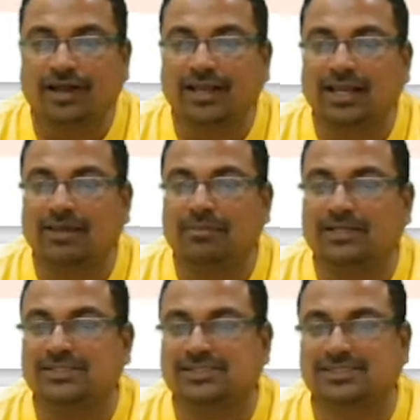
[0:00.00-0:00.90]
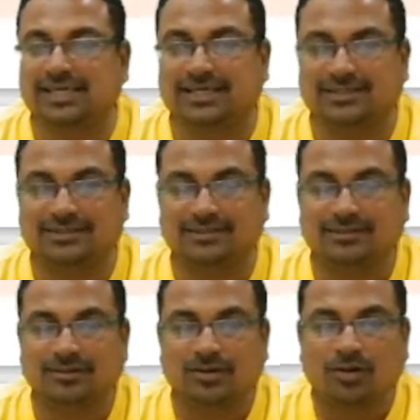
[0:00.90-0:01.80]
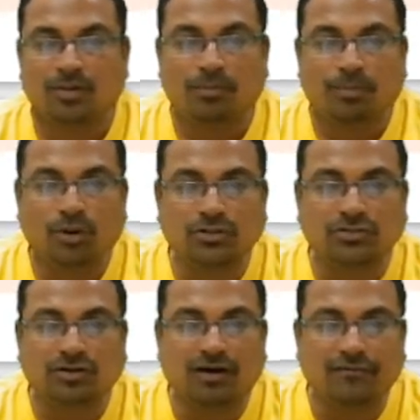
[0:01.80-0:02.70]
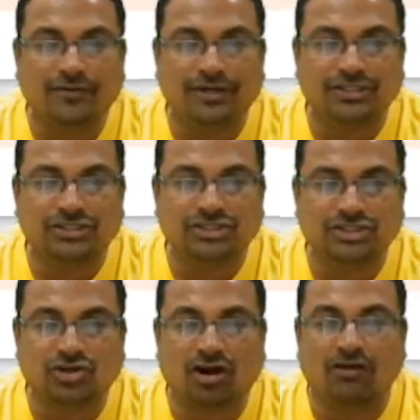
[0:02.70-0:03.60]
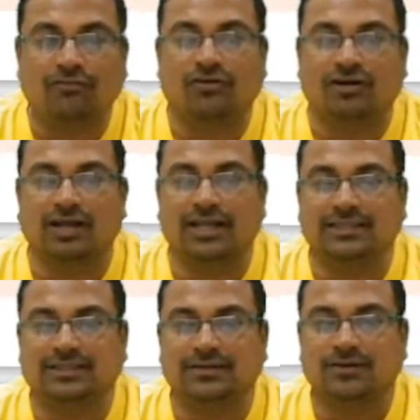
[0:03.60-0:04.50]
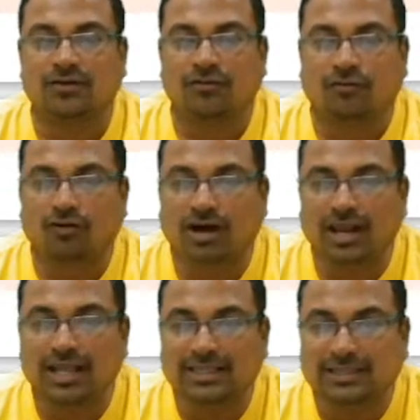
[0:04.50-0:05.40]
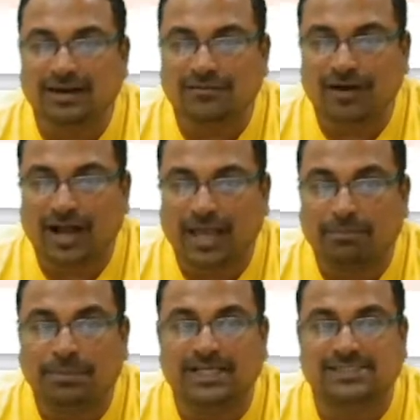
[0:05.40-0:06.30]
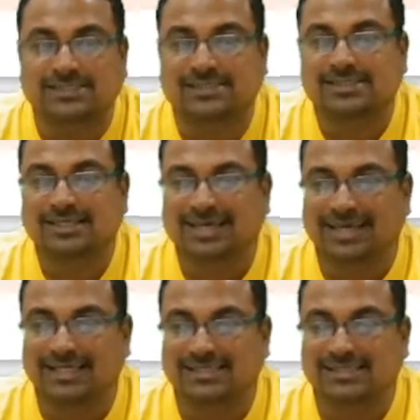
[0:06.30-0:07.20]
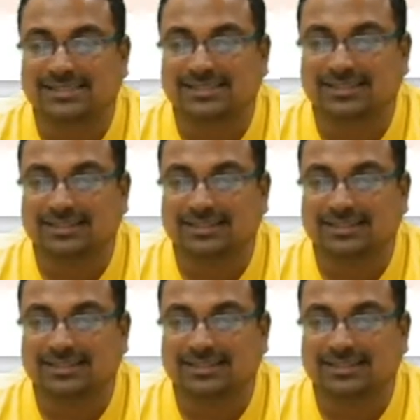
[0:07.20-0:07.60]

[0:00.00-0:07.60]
final image is seen. Both of a short focal length of eyepiece is